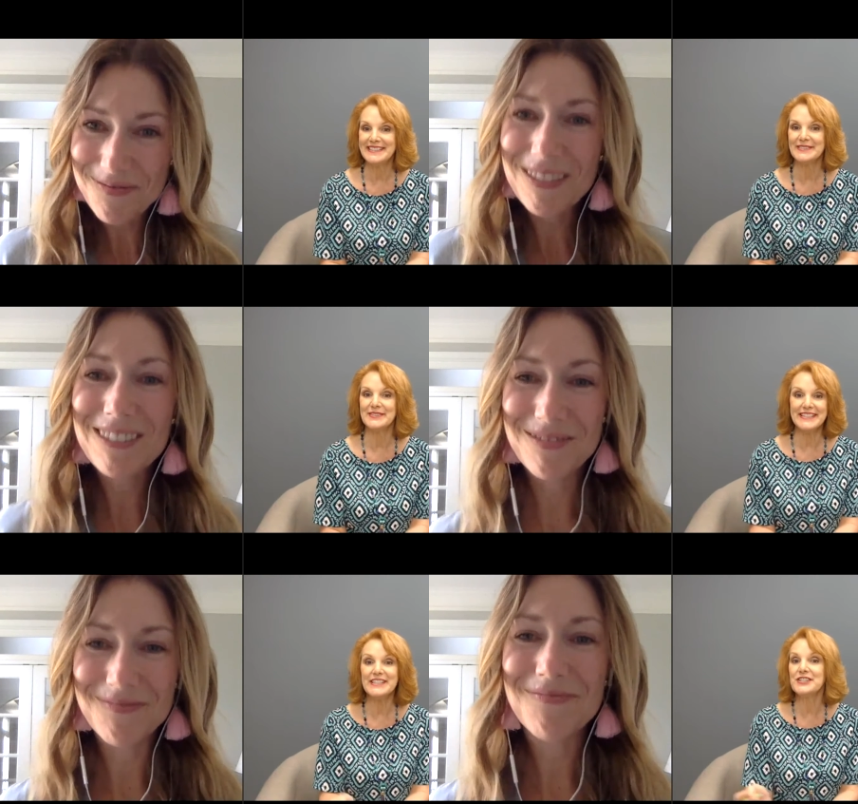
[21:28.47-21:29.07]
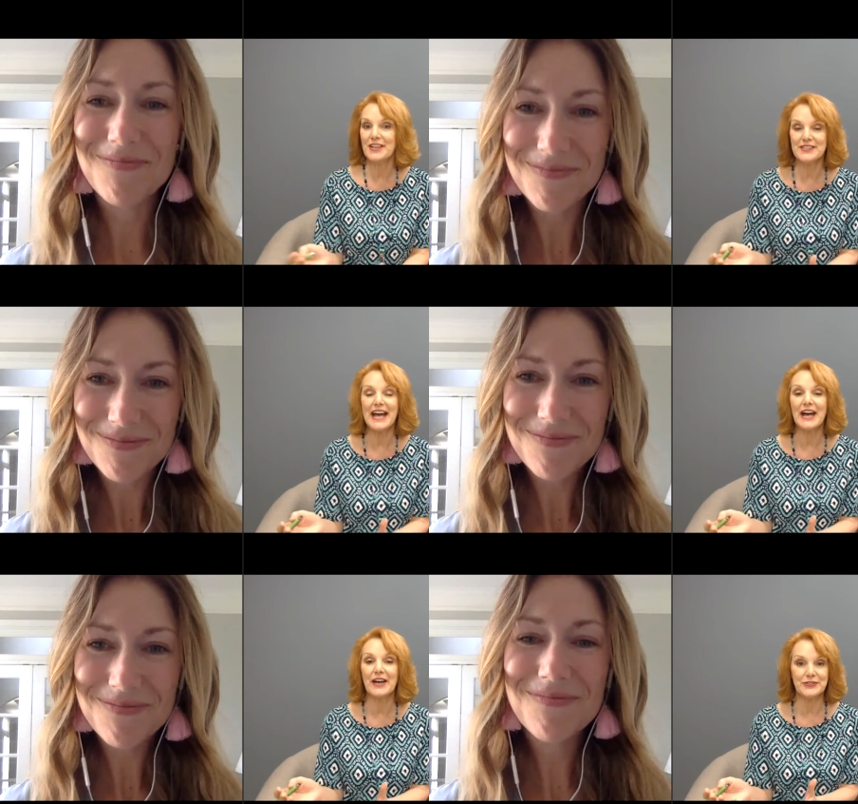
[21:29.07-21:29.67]
Speaker 1: to teach us
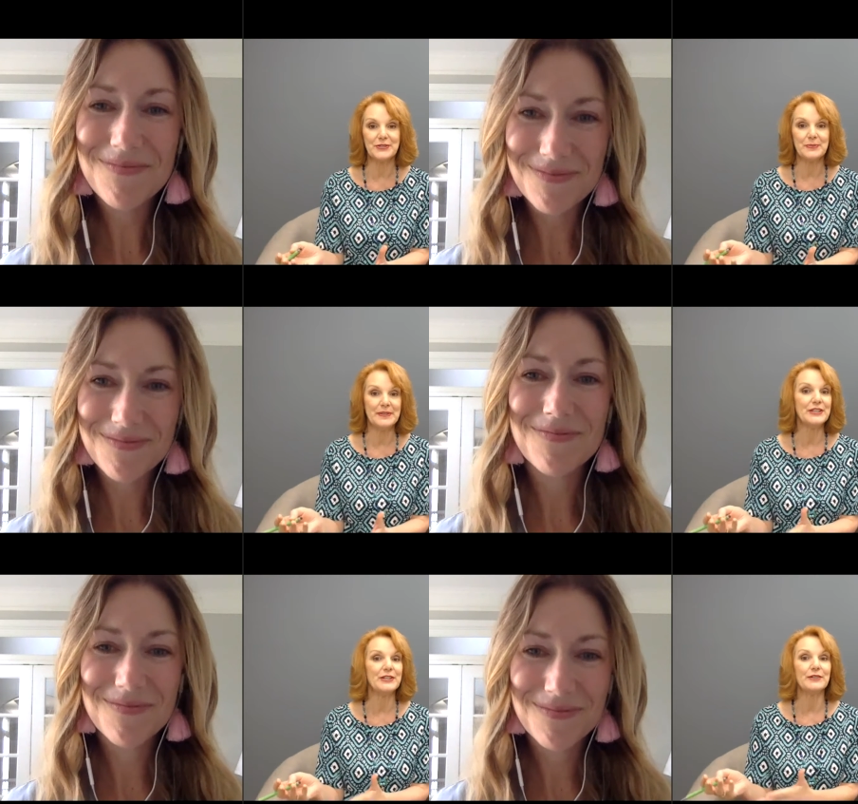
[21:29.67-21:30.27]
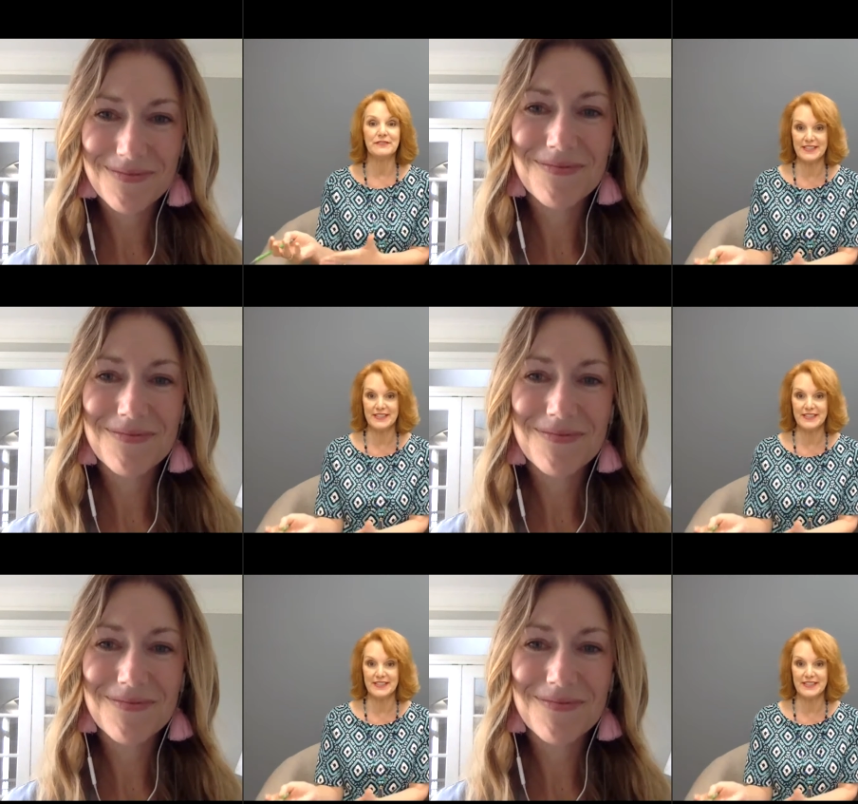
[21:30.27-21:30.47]
how to be good